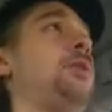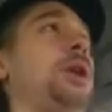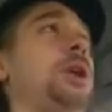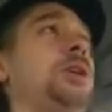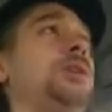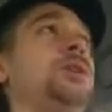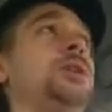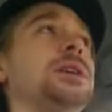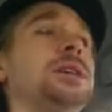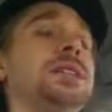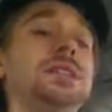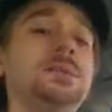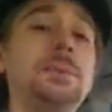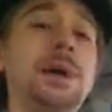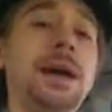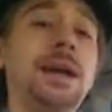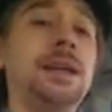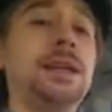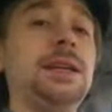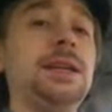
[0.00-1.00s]
point, you can
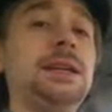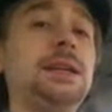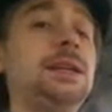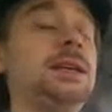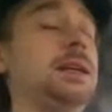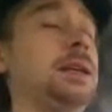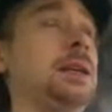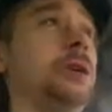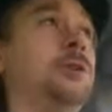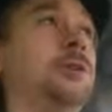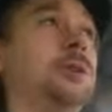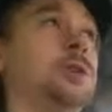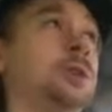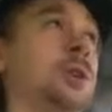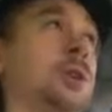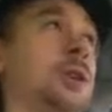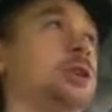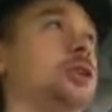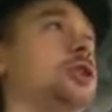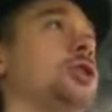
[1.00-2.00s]
dismantle it, get your
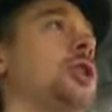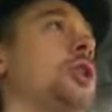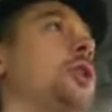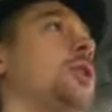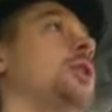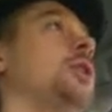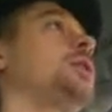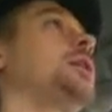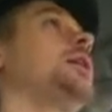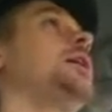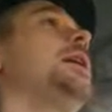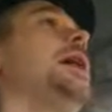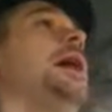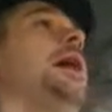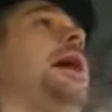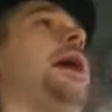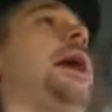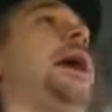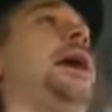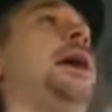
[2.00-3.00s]
exotic shard,
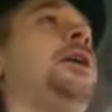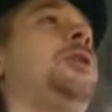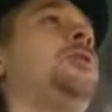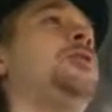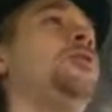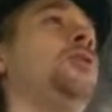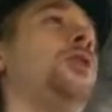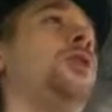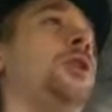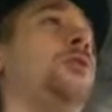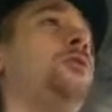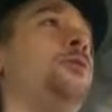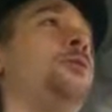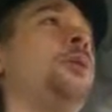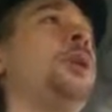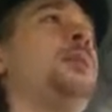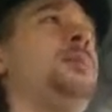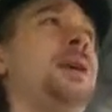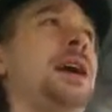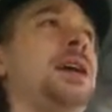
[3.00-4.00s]
and then
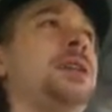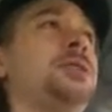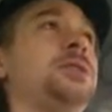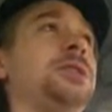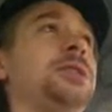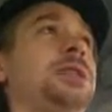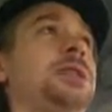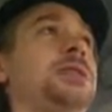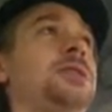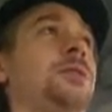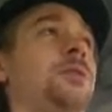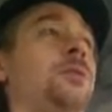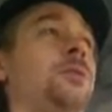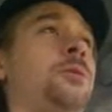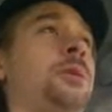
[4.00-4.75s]
remantle it or